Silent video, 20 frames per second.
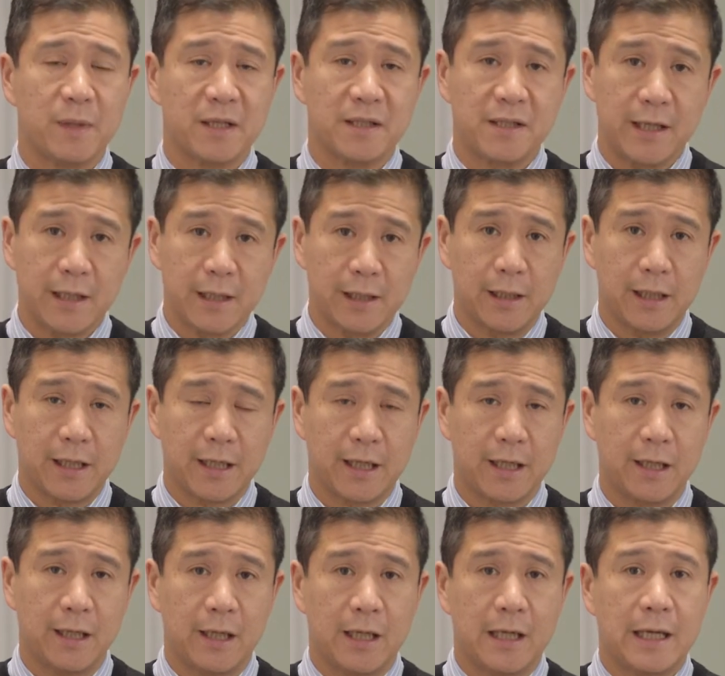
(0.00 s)

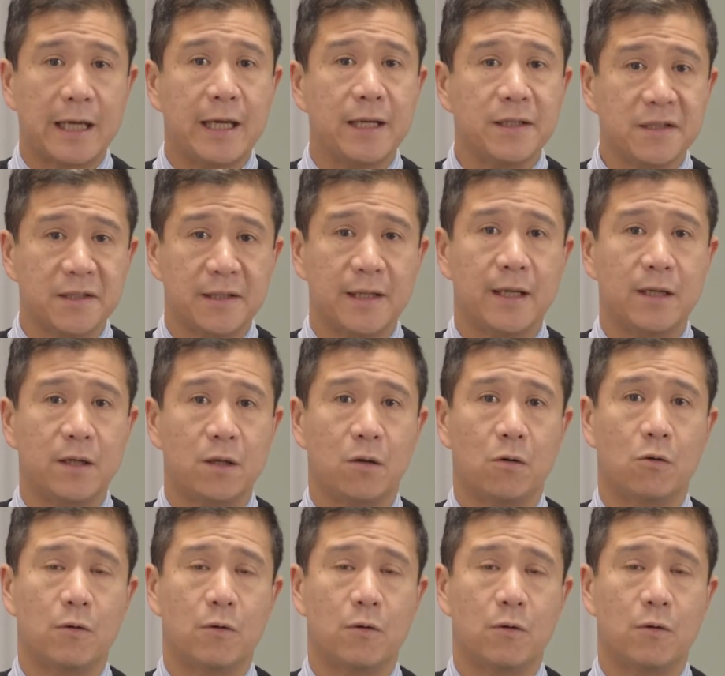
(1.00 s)
particularly insulin